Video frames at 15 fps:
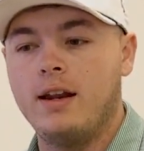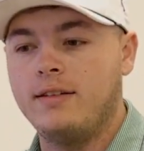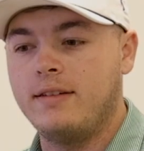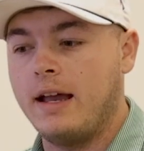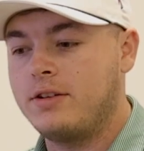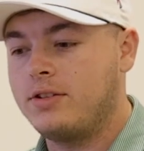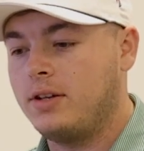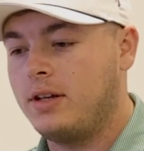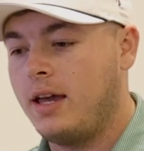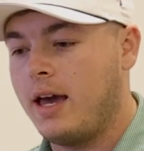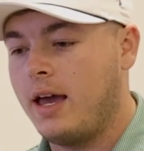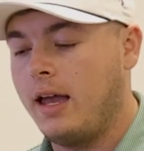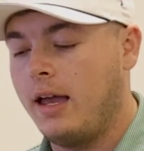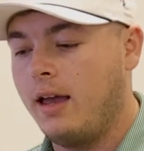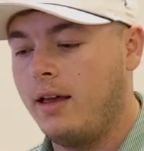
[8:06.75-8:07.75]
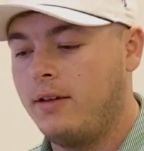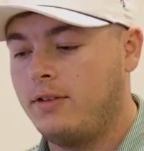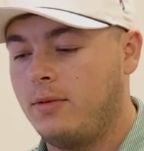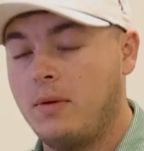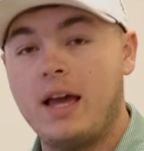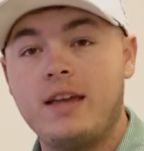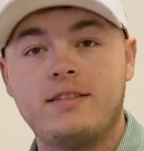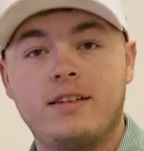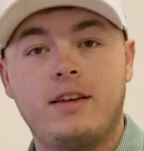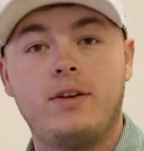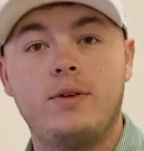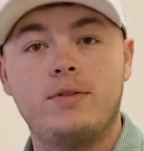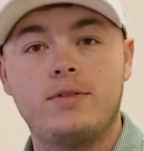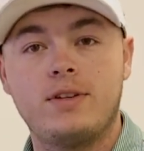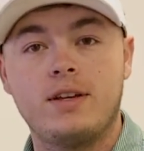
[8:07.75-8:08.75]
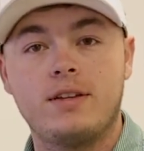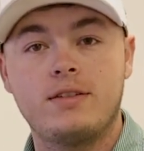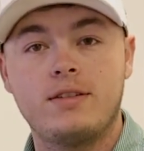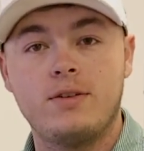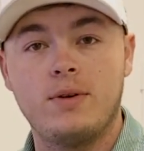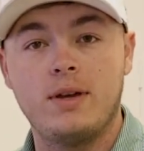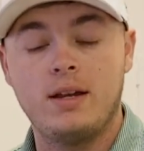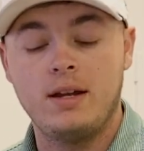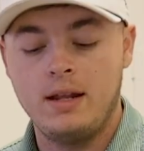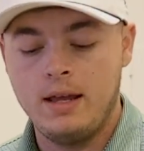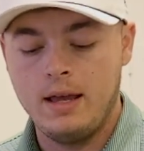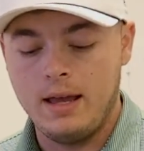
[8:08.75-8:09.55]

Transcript: It's actually got some nice acoustics to it.